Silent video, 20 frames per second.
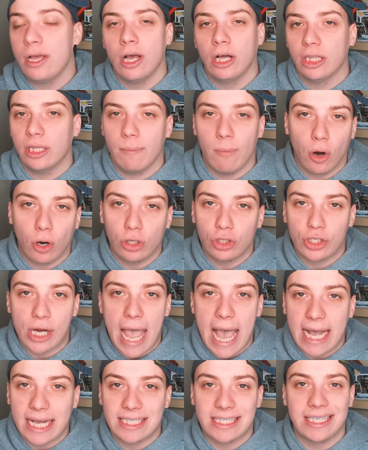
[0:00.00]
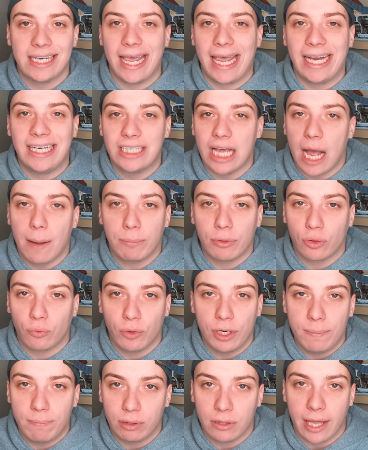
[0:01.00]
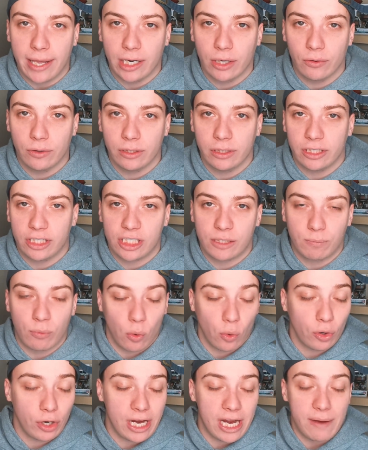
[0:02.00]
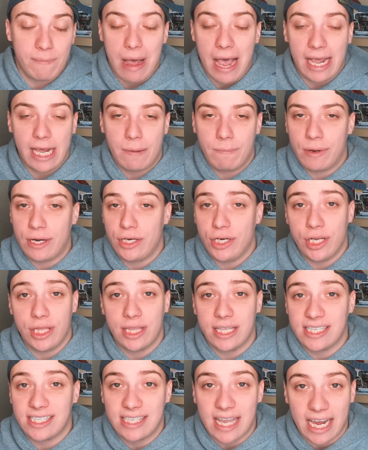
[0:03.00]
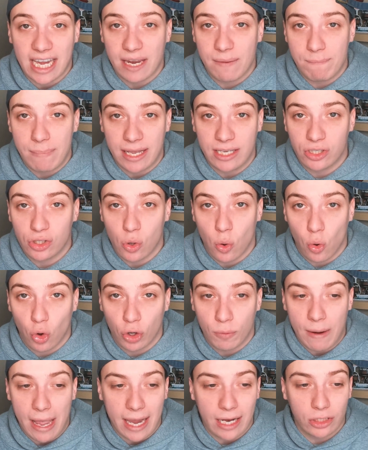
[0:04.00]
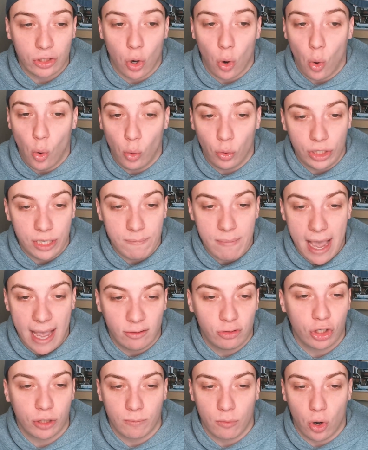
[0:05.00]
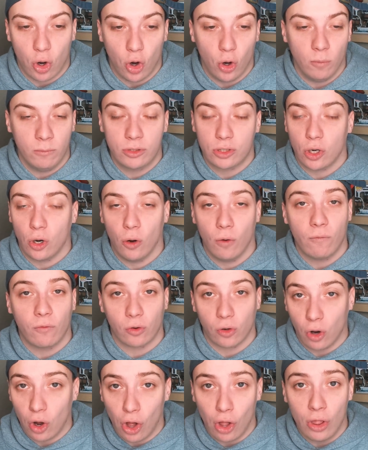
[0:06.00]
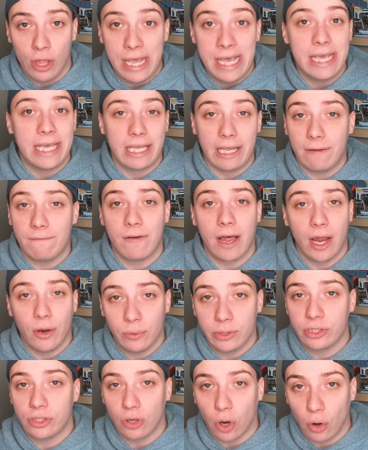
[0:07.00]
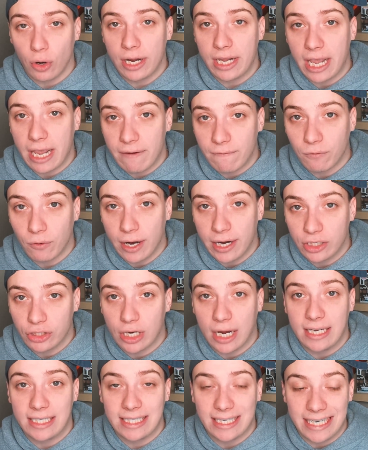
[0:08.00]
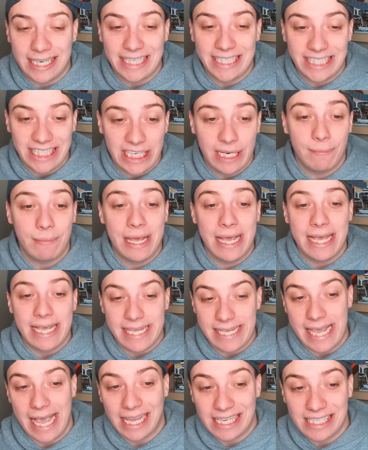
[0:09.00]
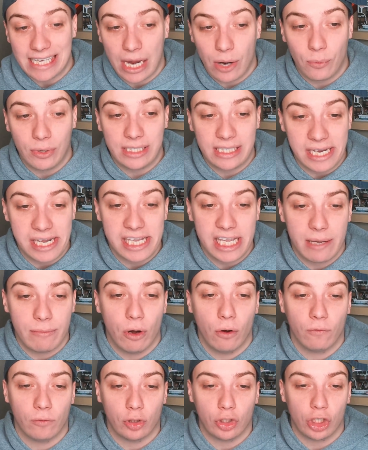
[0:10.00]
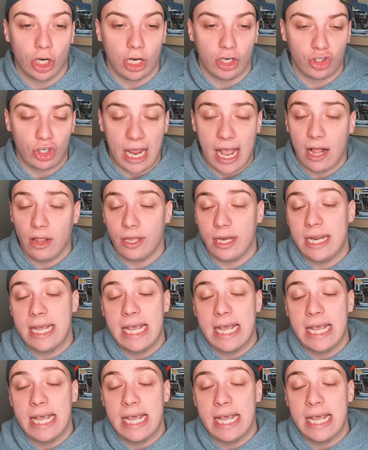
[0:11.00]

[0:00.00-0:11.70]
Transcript: Lamar Jackson, a top 3 player in the sport, in my opinion, the second best quarterback to only Patrick Mahomes overall. If I was starting a franchise in a team, yes, I would take him over Josh Allen.